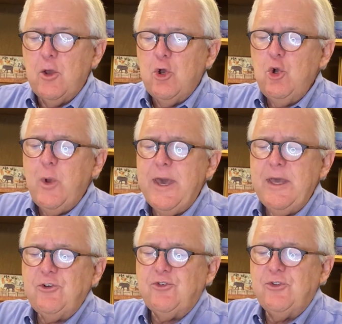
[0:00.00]
Who
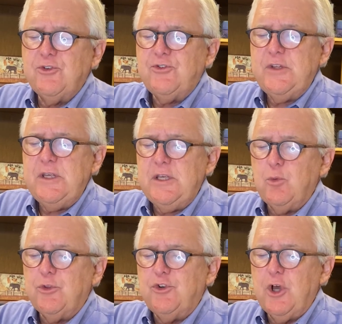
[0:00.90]
hedged the sea
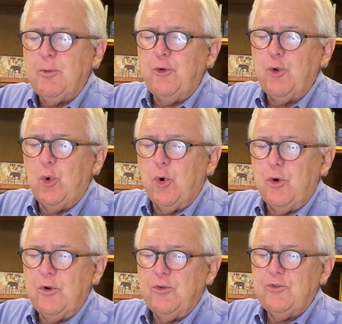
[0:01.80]
with double
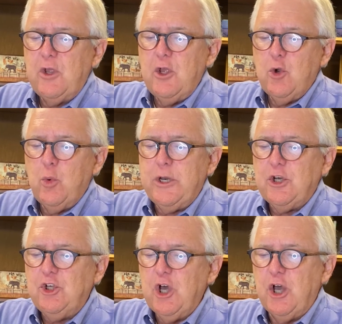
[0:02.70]
doors when
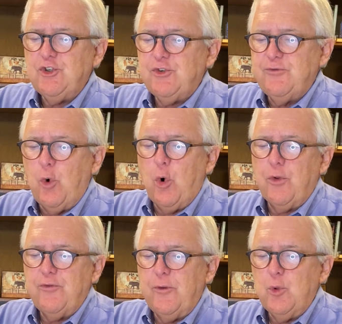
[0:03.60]
it gushed forth
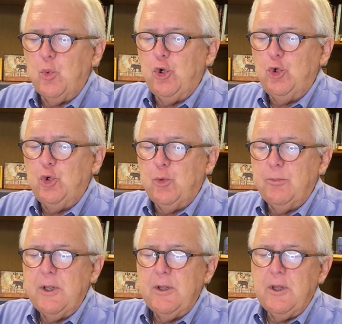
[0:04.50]
from the womb,
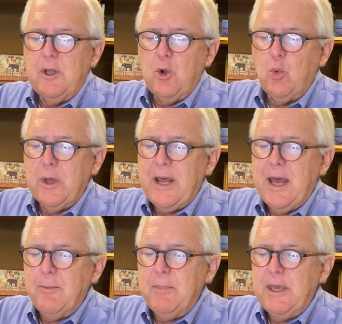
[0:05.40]
when
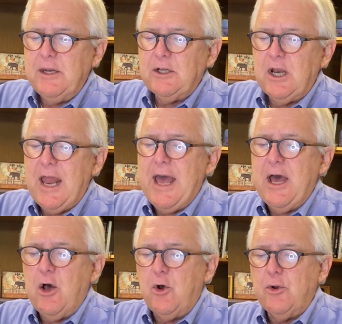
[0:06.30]
I made
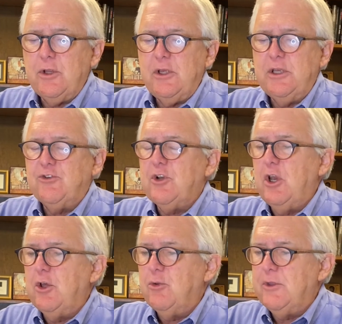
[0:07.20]
cloud its
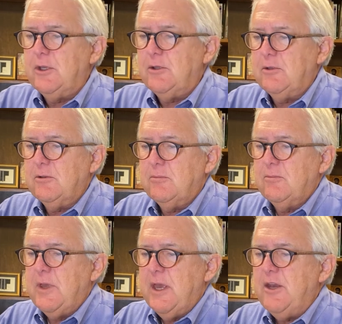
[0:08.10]
clothing
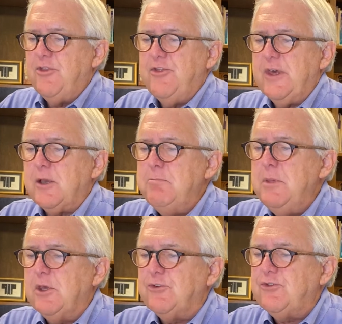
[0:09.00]
and thick
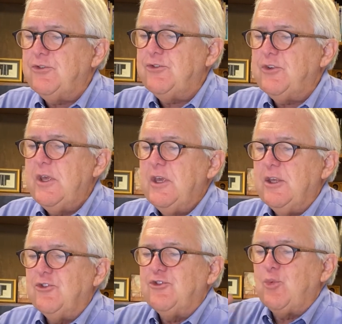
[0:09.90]
mists
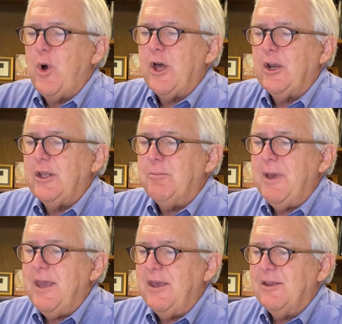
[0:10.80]
its swaddling
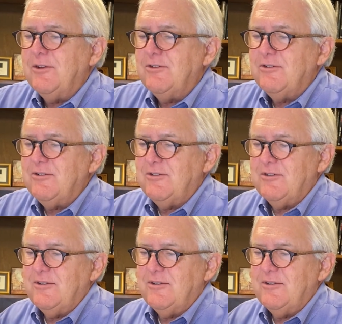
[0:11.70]
bands?